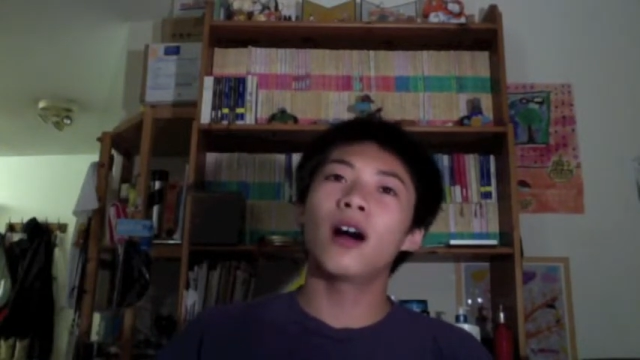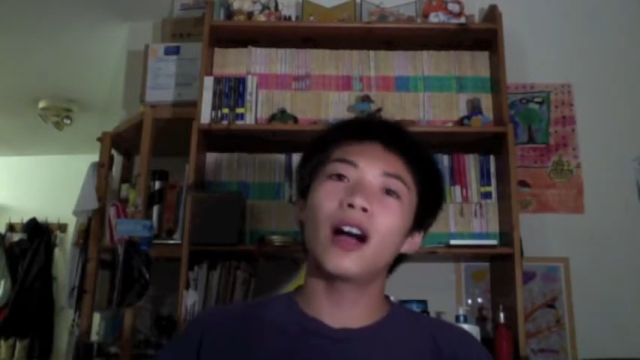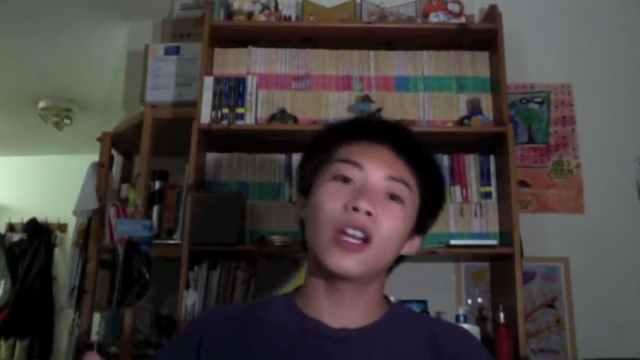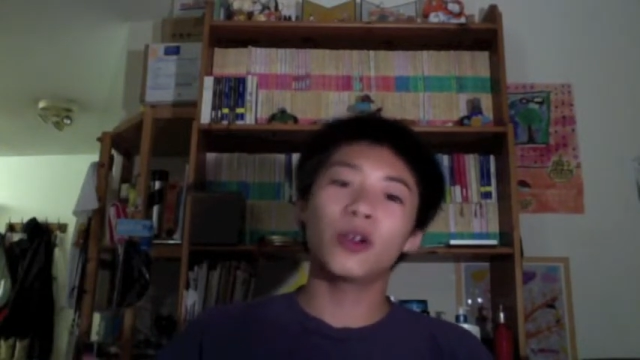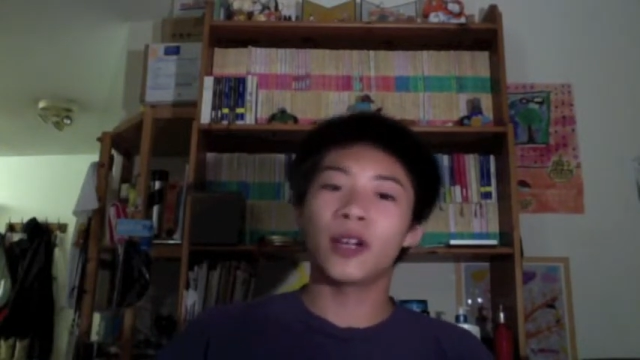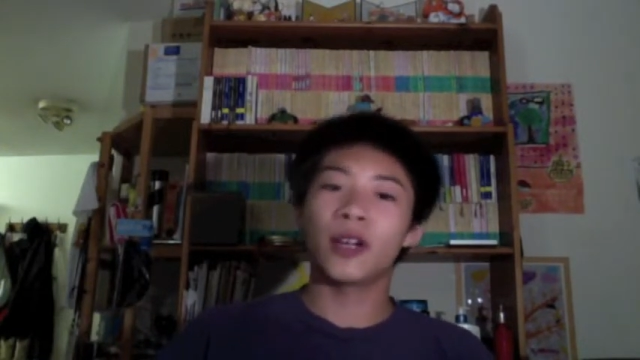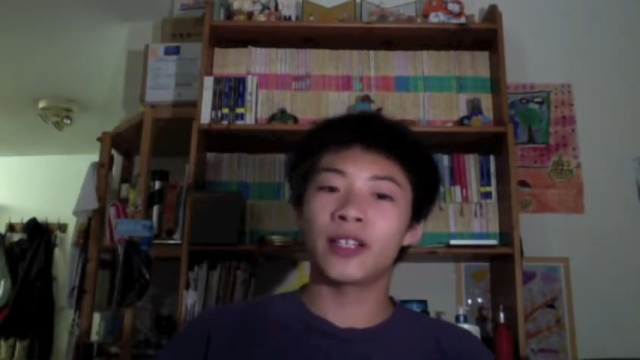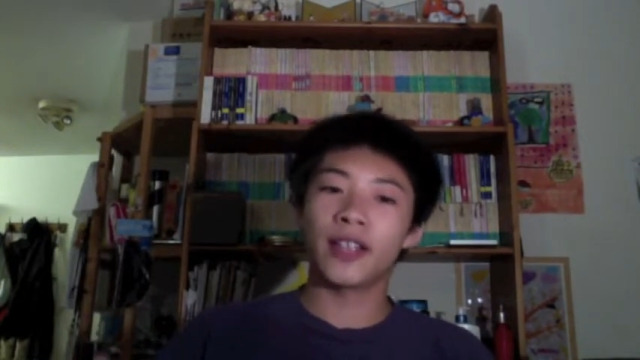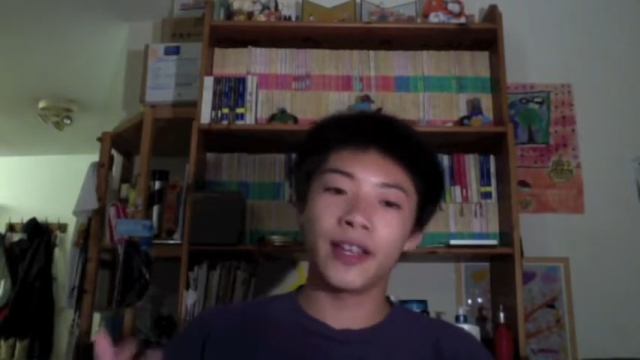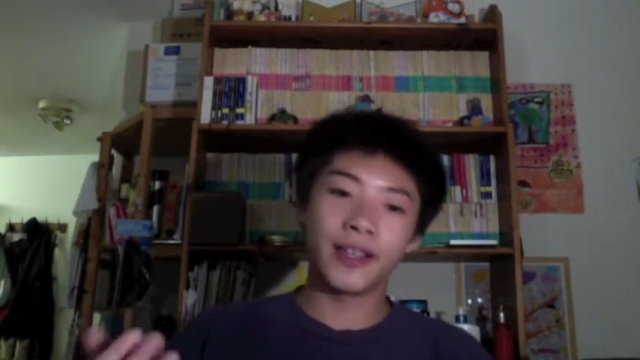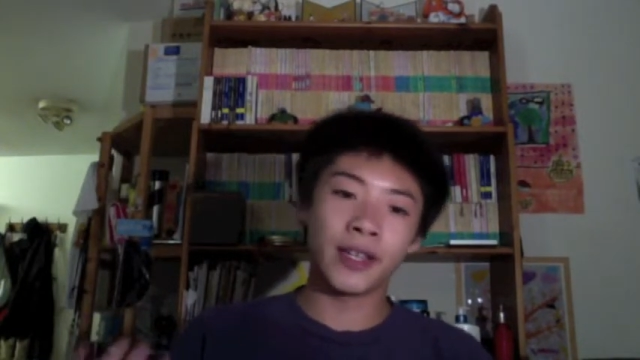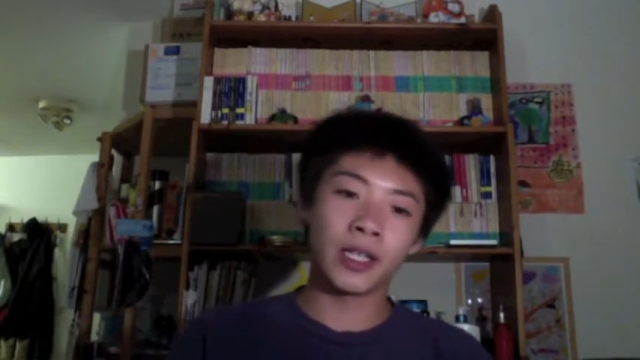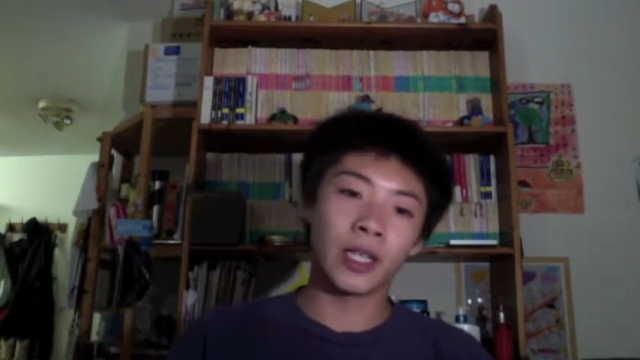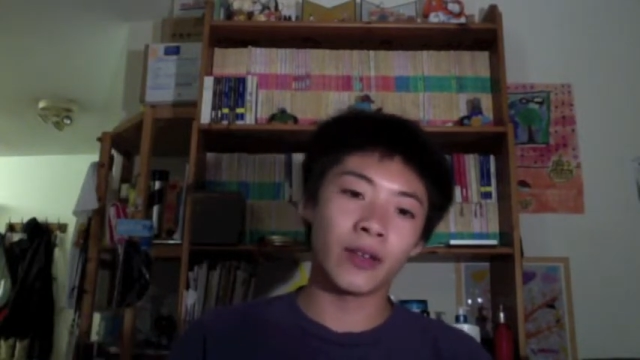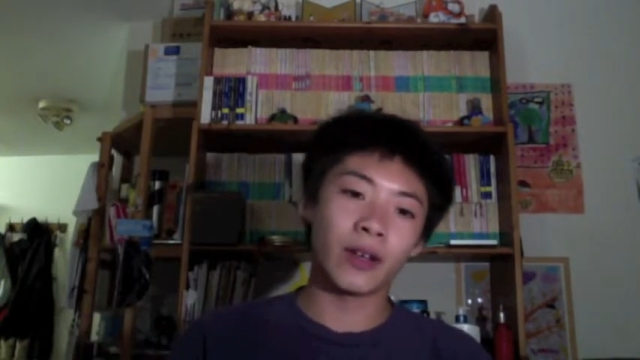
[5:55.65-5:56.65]
Io had
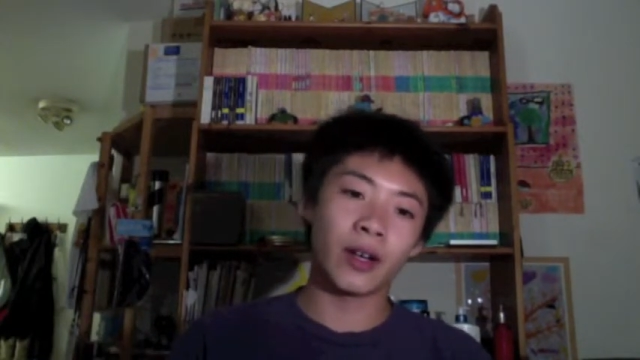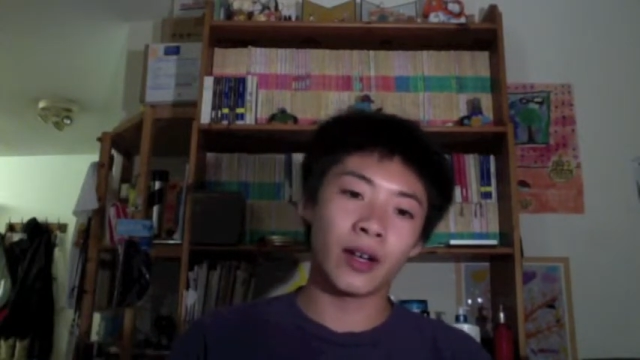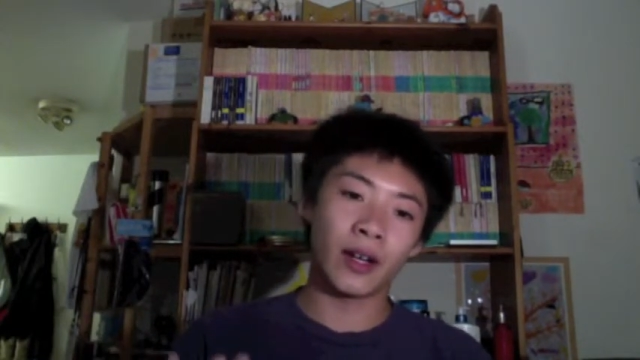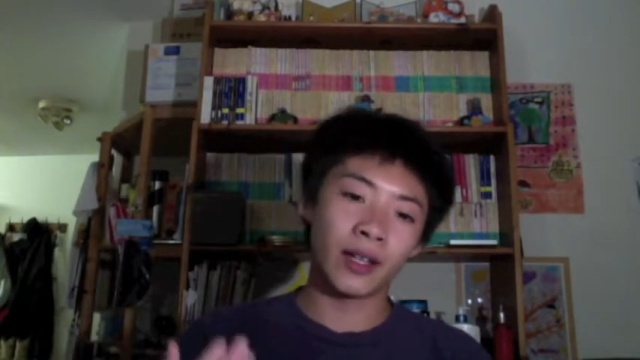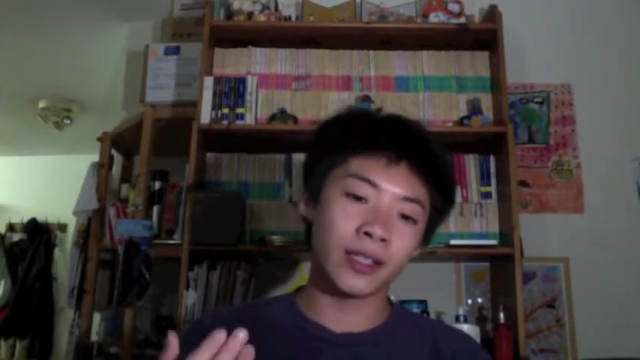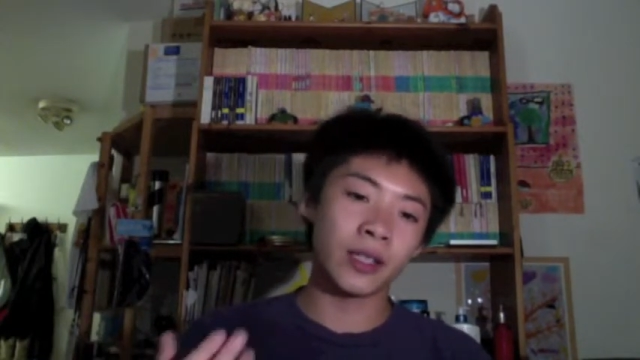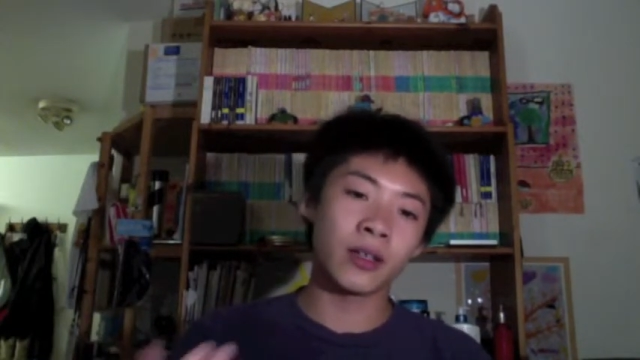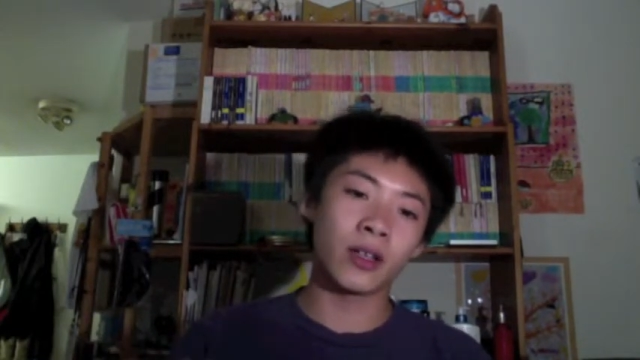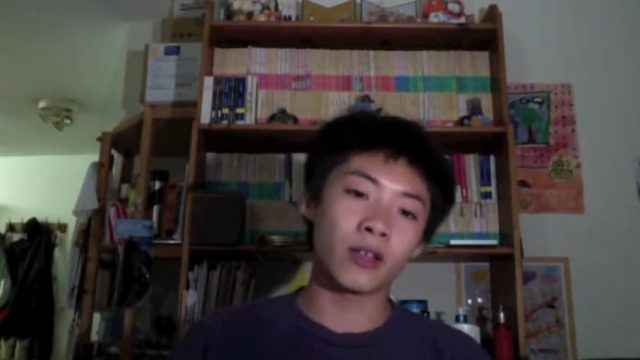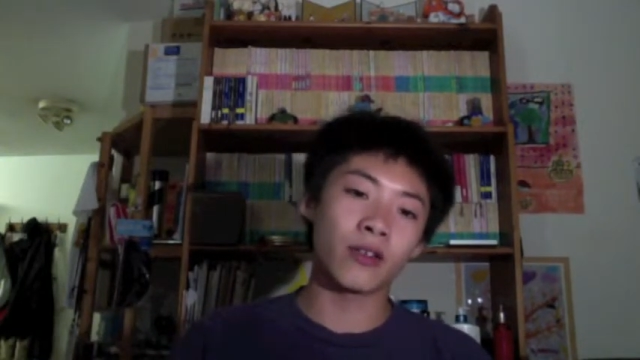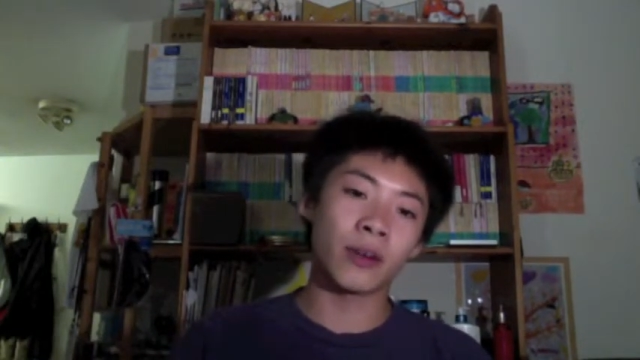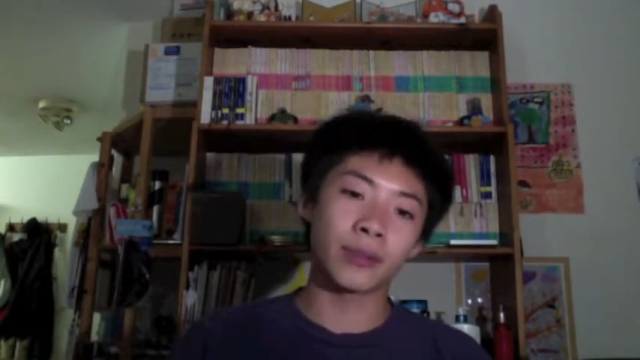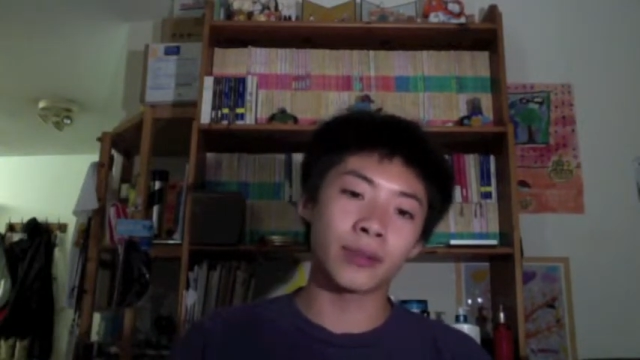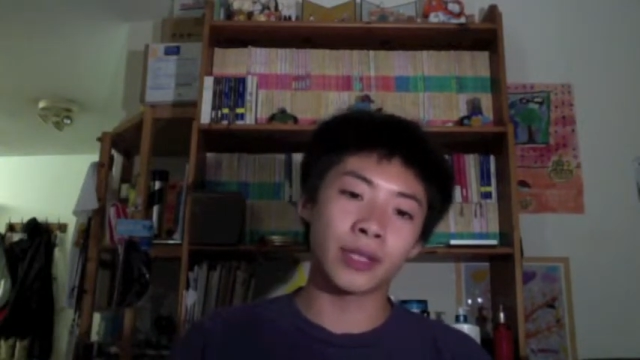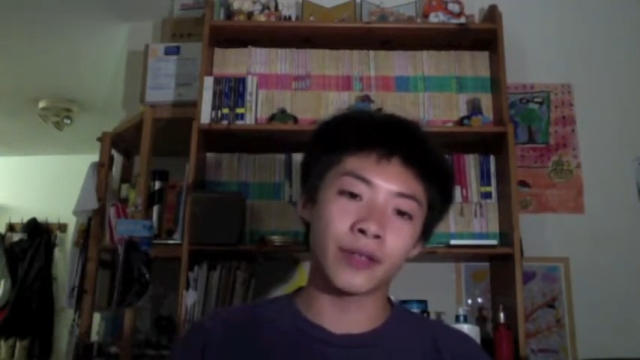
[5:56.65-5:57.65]
18
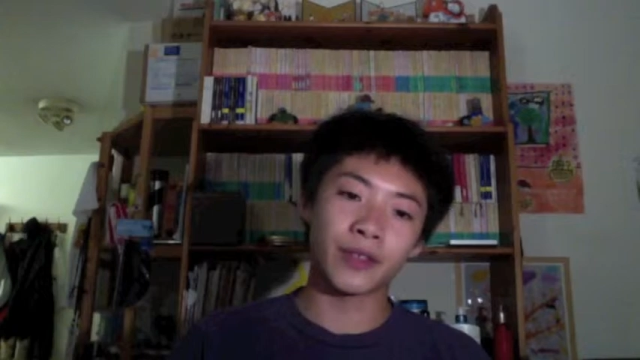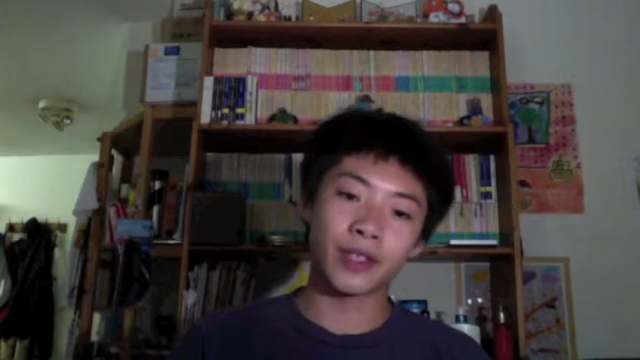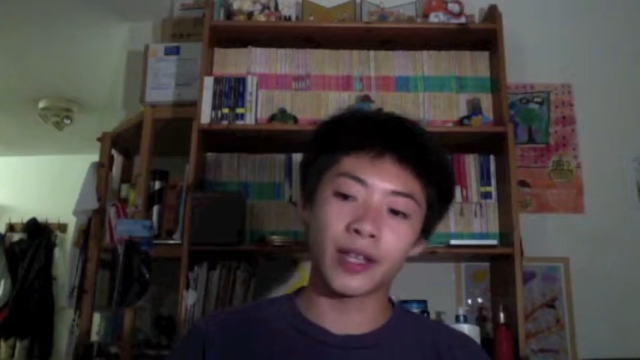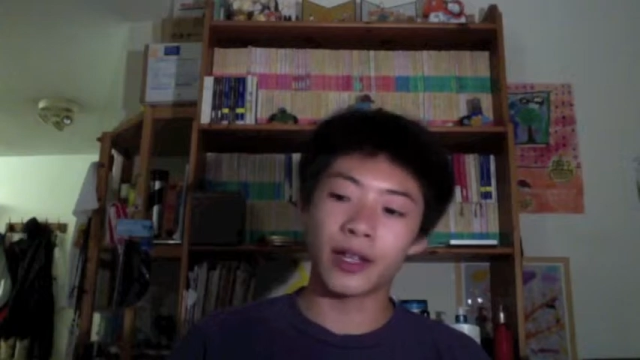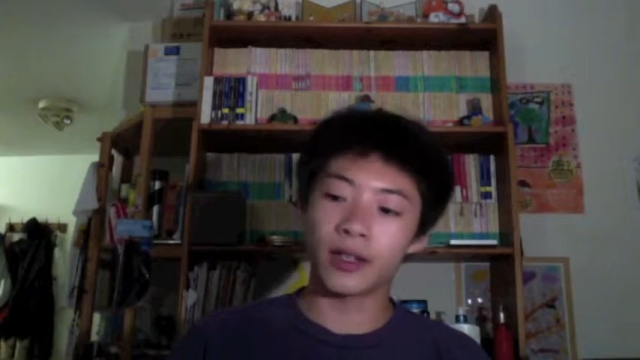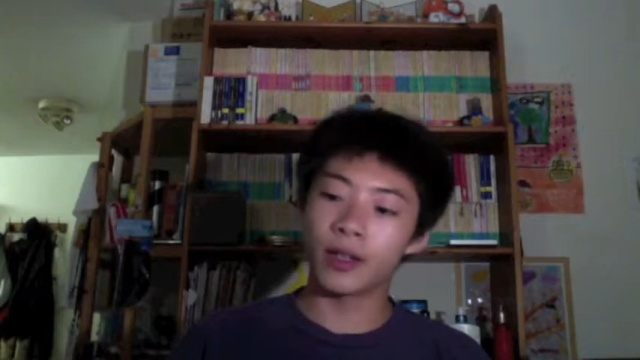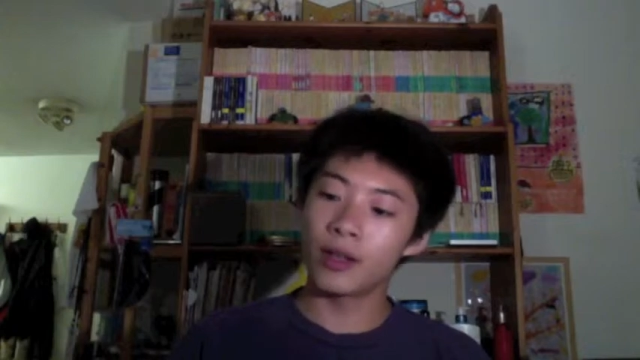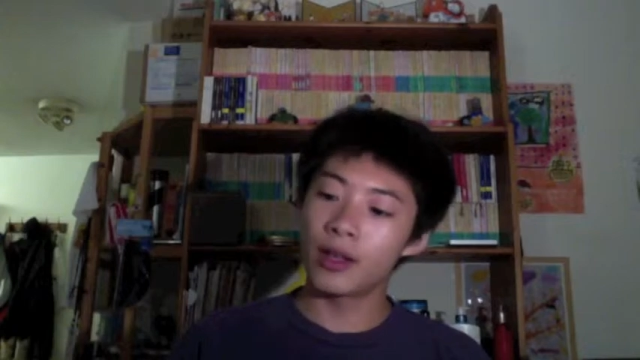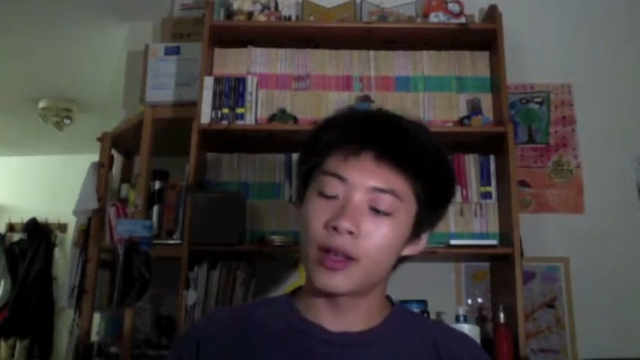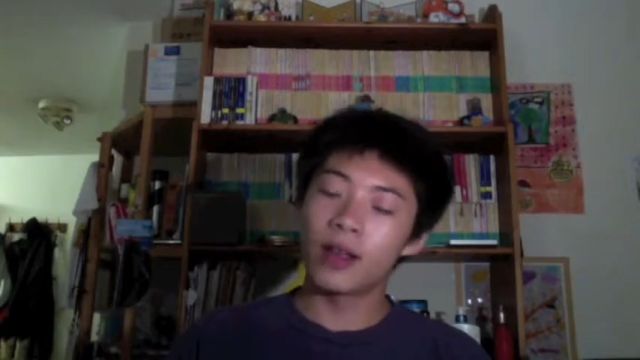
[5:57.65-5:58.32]
kilograms, give or take.